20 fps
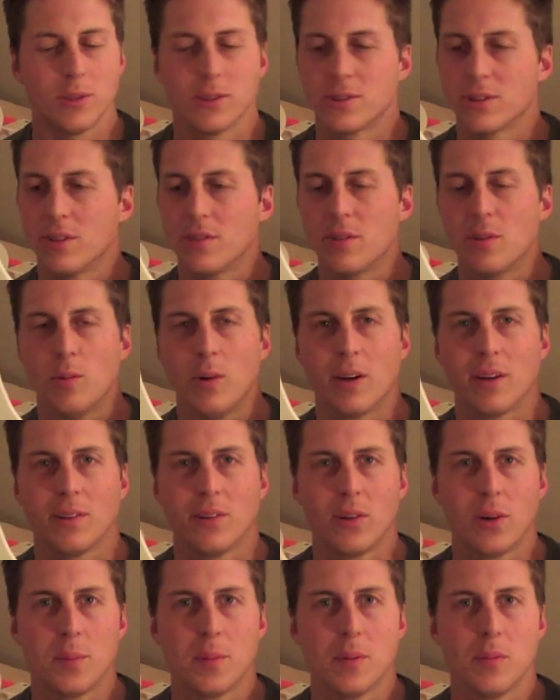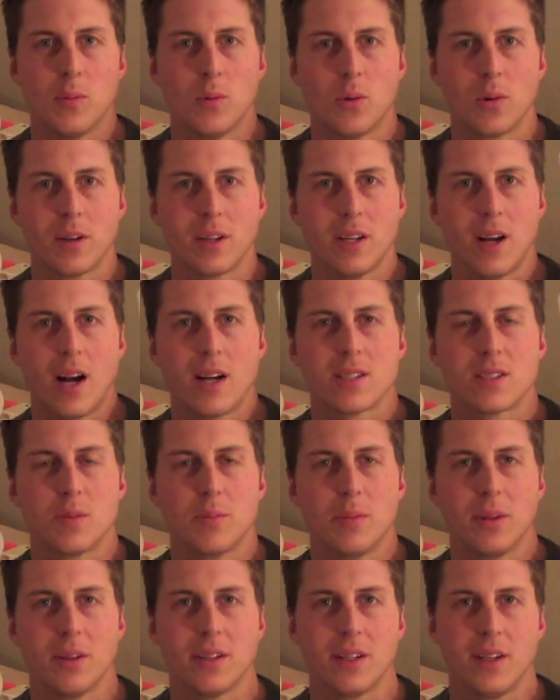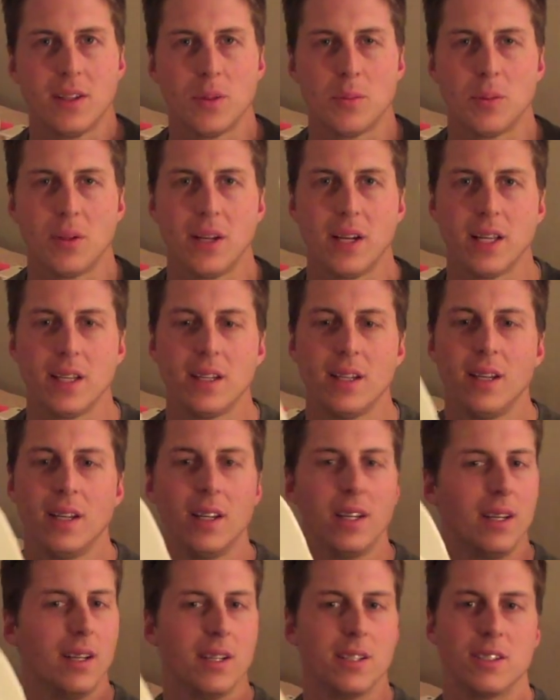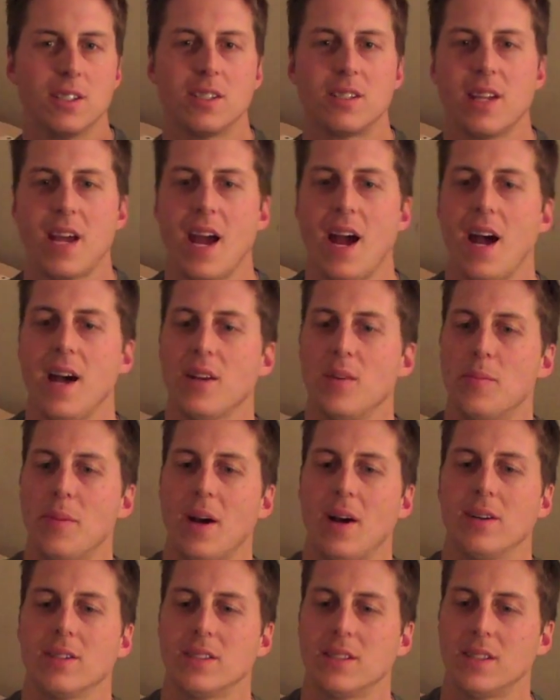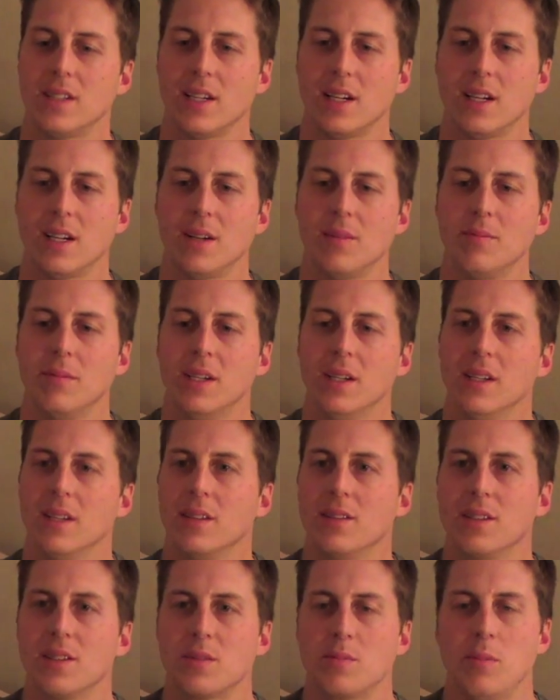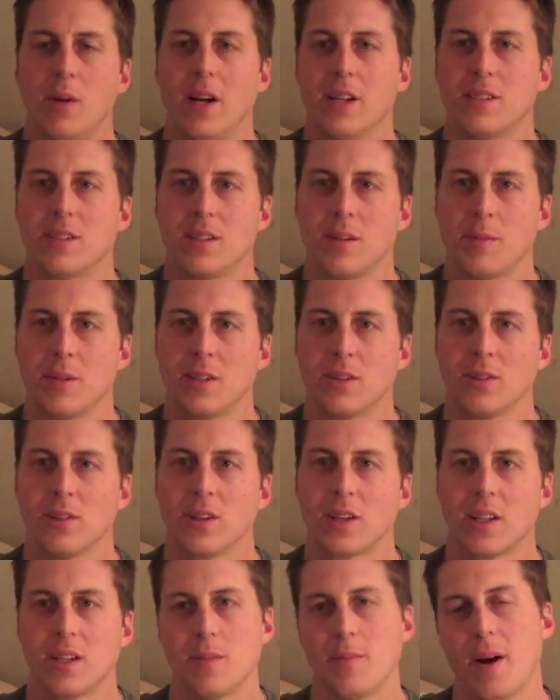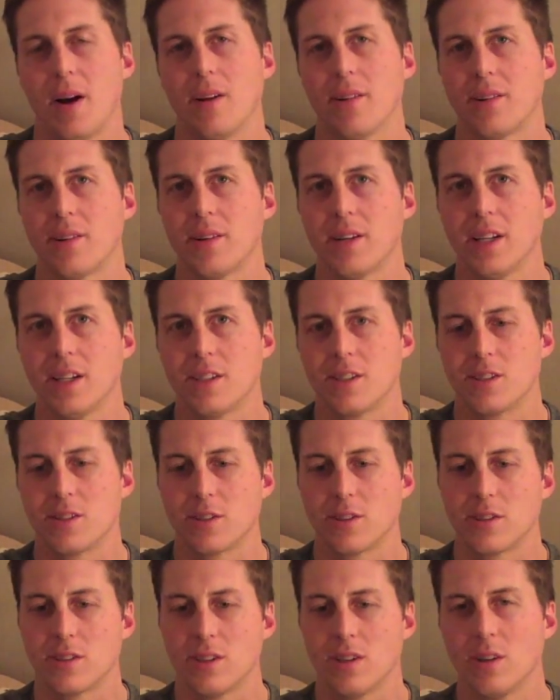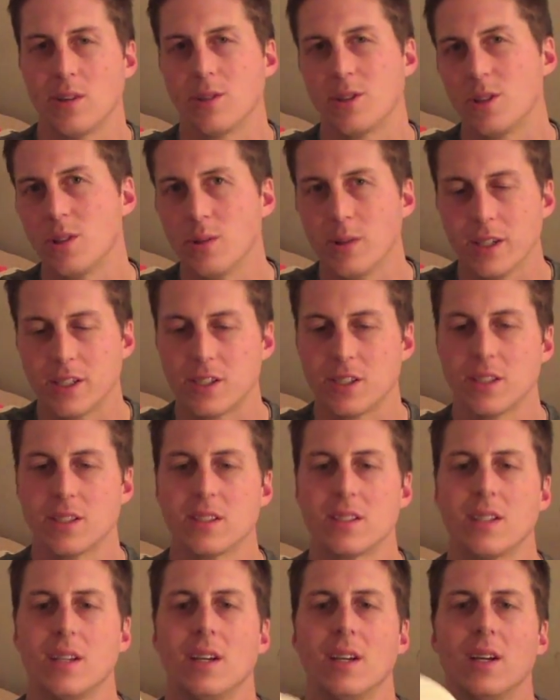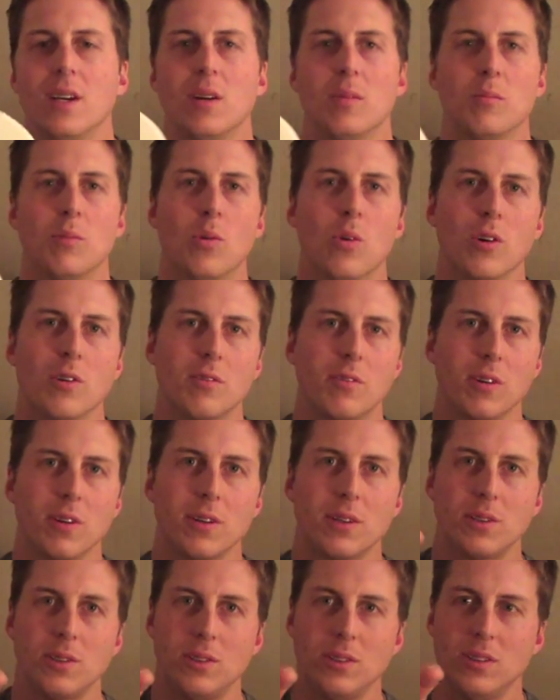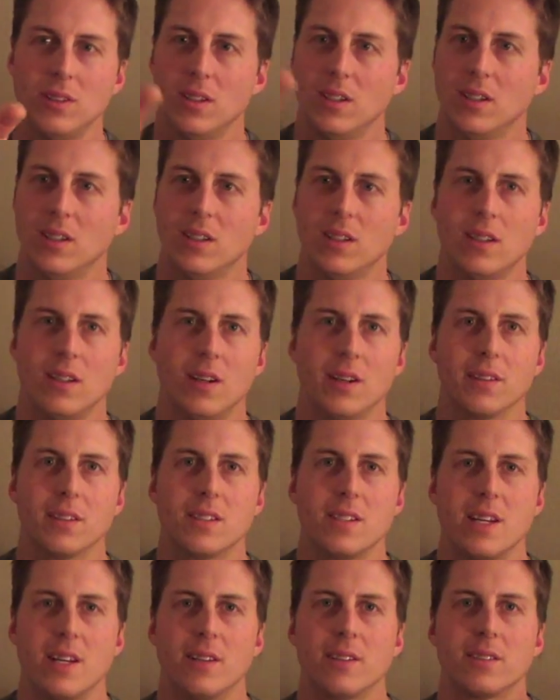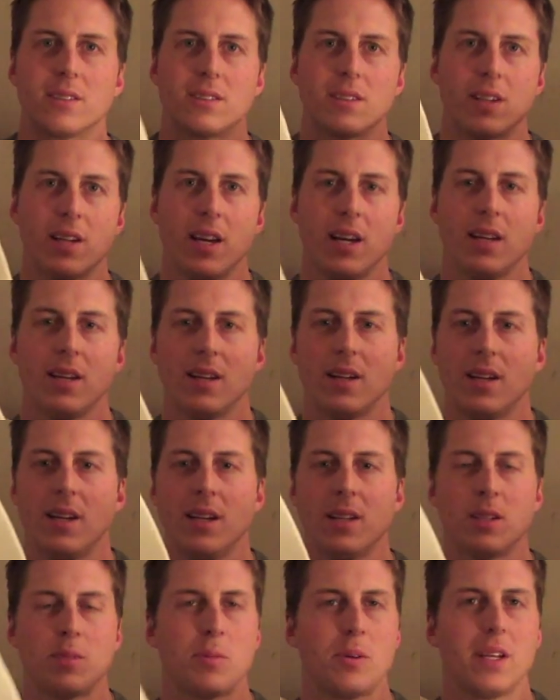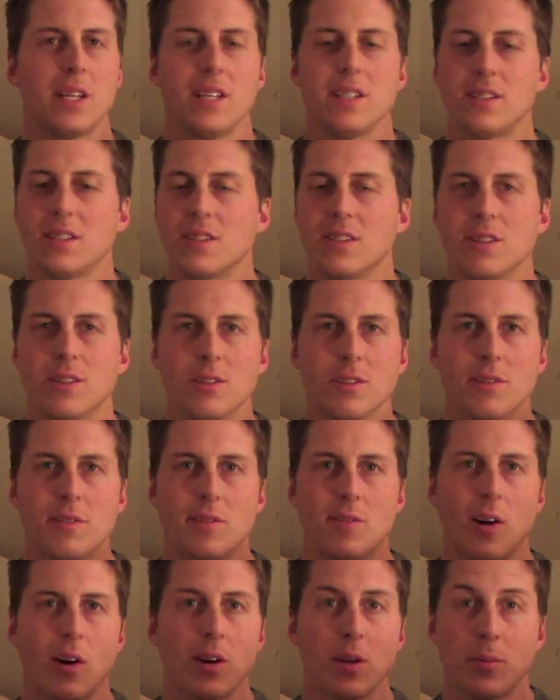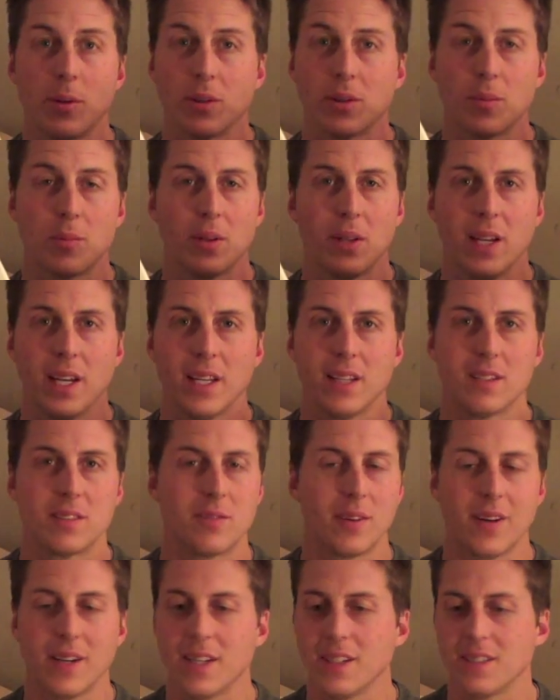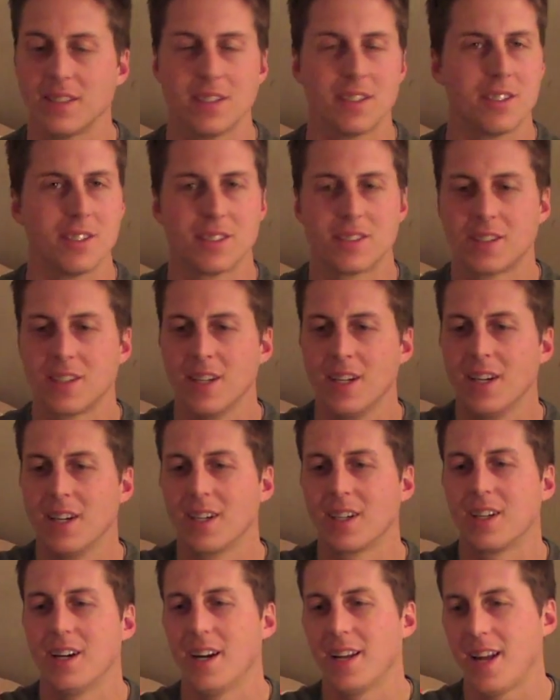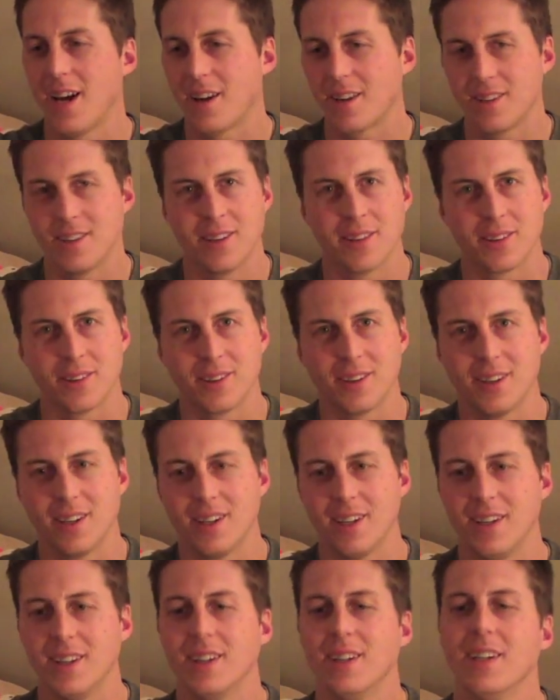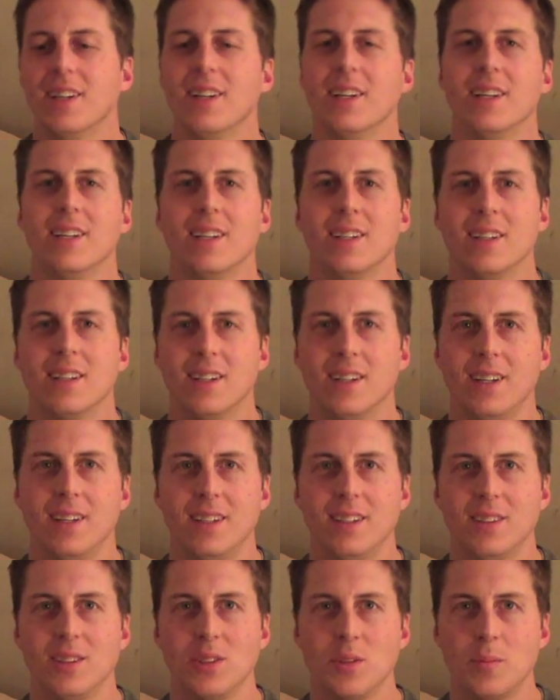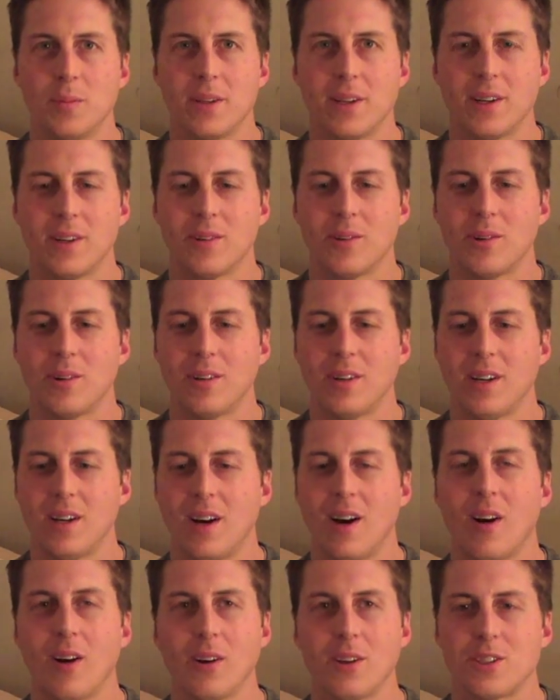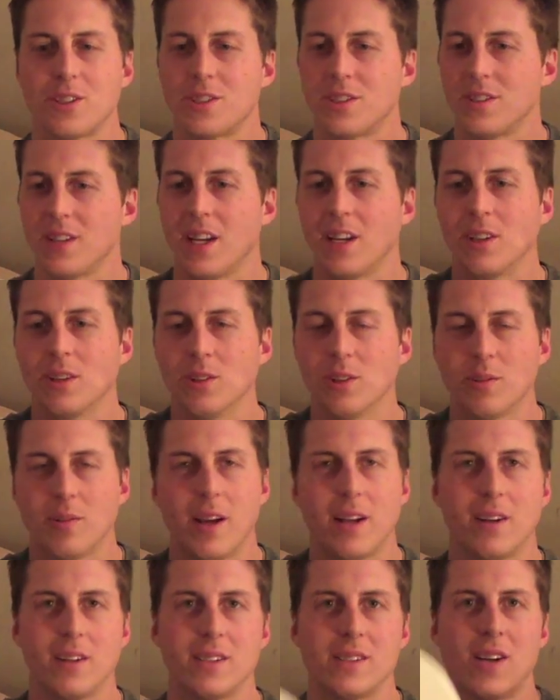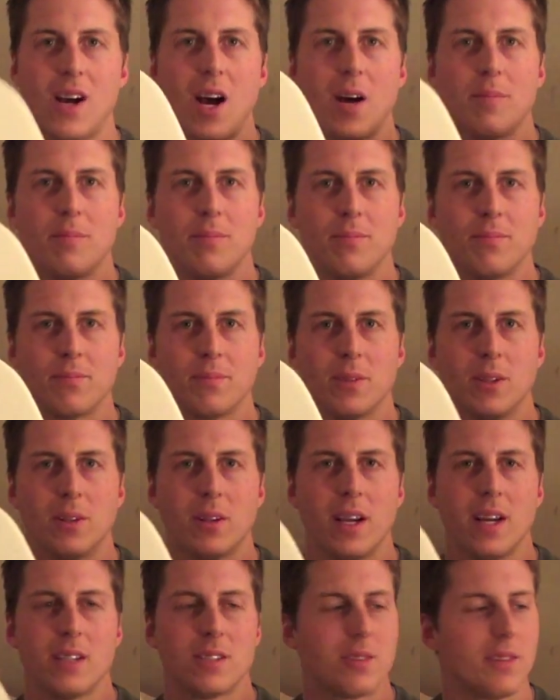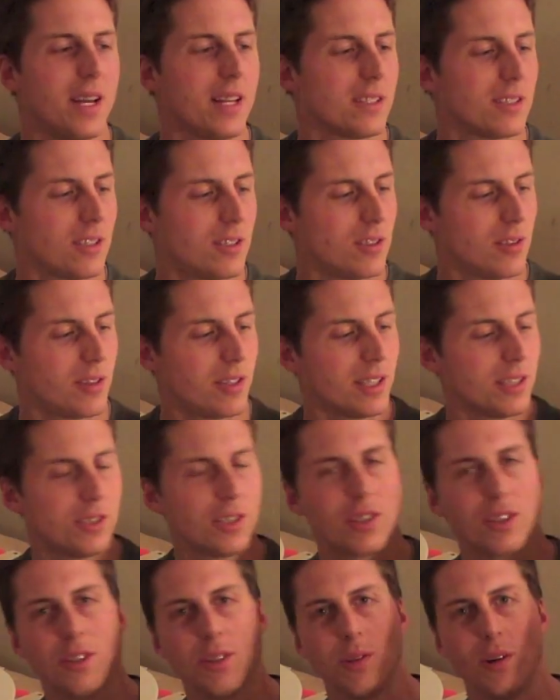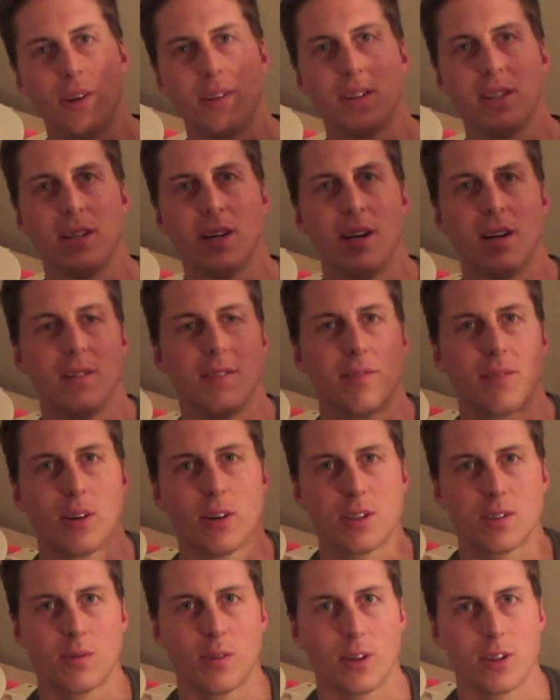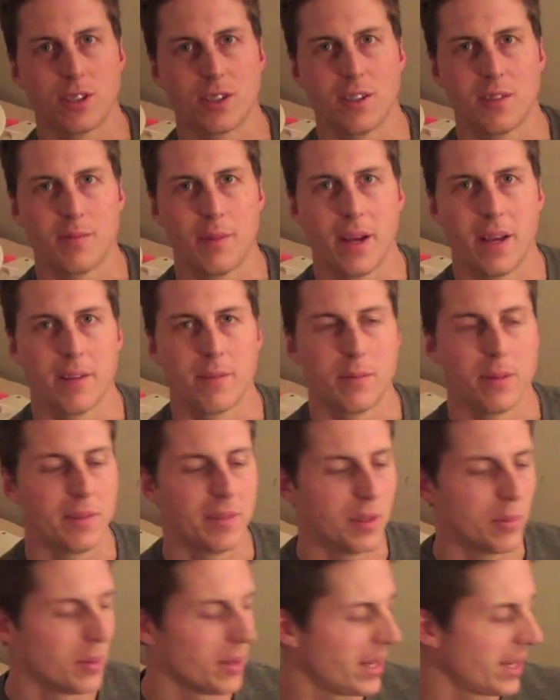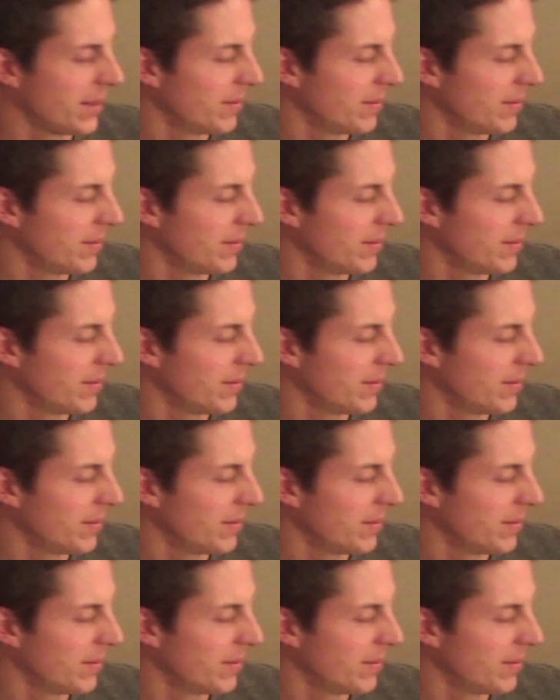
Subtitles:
So if you want a little bit more yaw stability on the plane, just add about this much. I mean, you're looking at about 3 inches or so, 2 inches more vertical on the tails, okay? And it's pretty easy to do. If you've already built the plane, it's very easy to just cut out another loop there or arch and glue it right on top. Okay, so that's the two things you can do on the first version of my FPV plane.